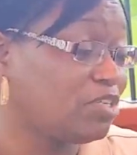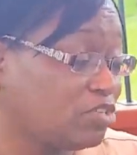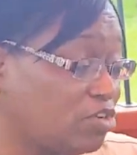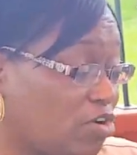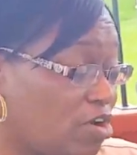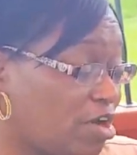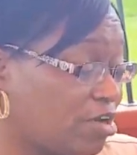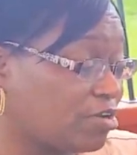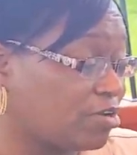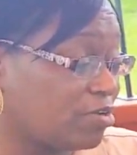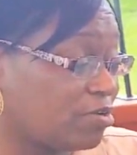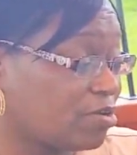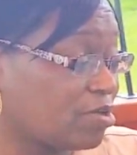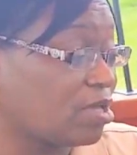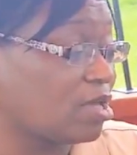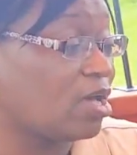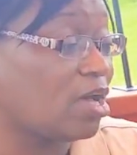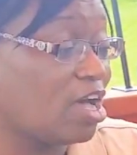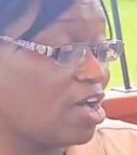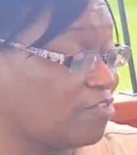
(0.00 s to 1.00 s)
a daughter
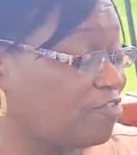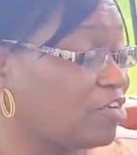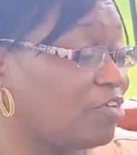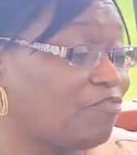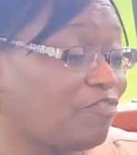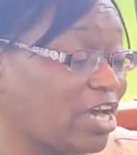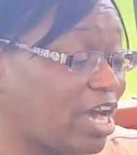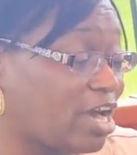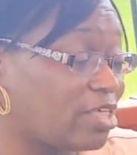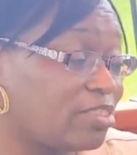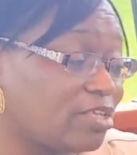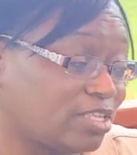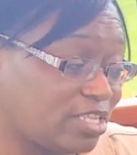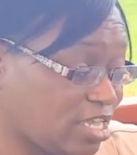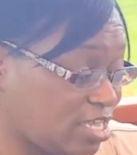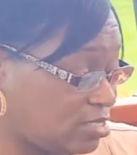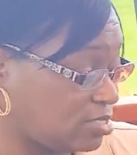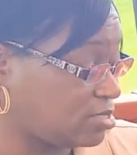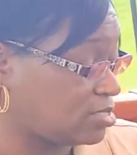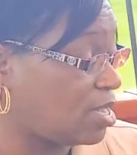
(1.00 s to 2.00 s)
of a father
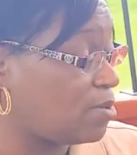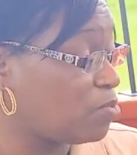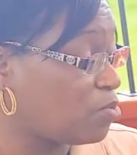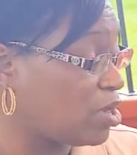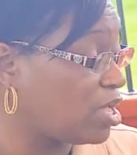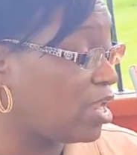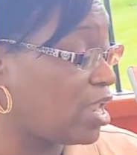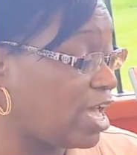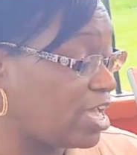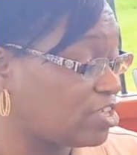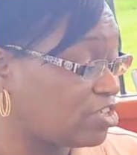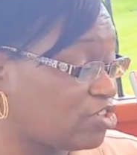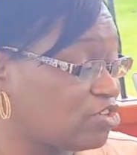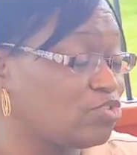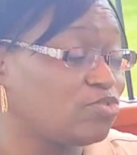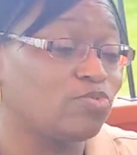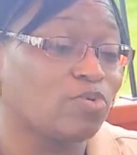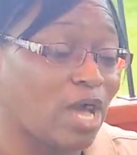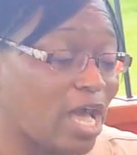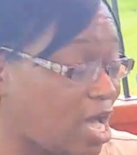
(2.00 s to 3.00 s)
that's somewhat like
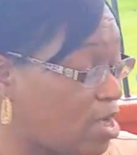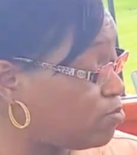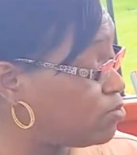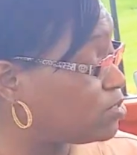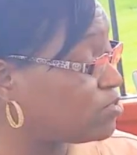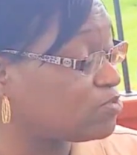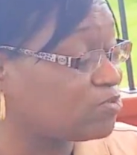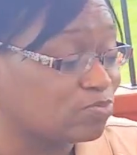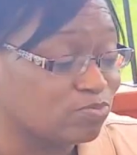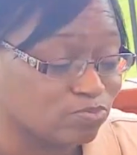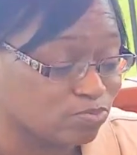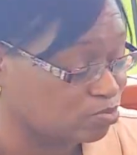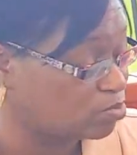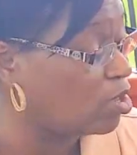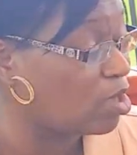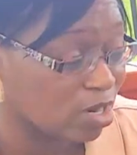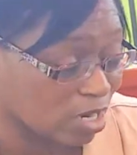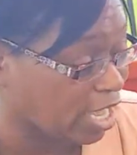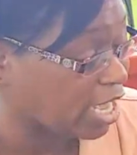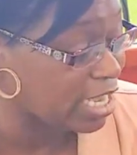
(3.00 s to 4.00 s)
you. I was,
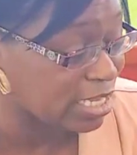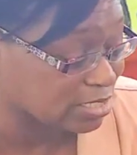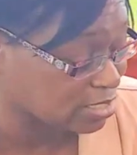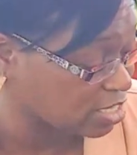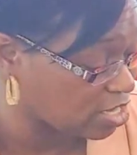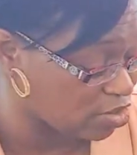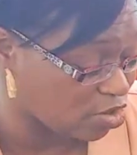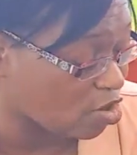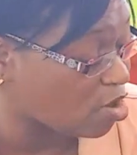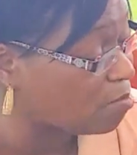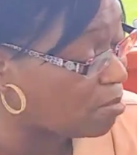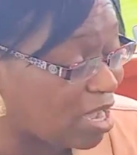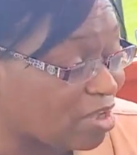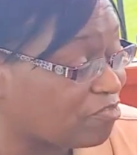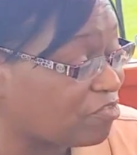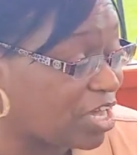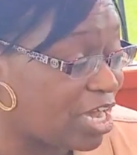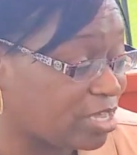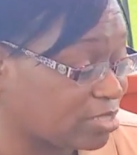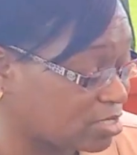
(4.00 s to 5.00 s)
like I said, on my
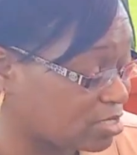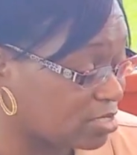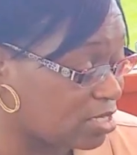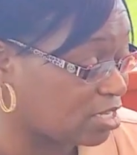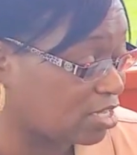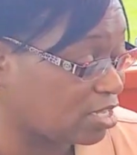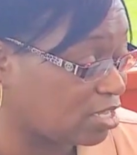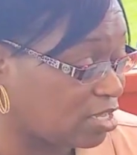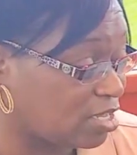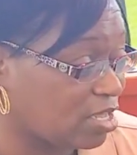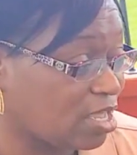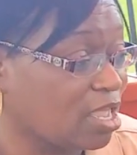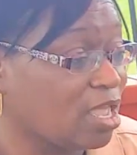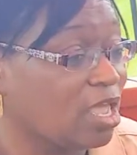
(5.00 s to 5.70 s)
father's leg.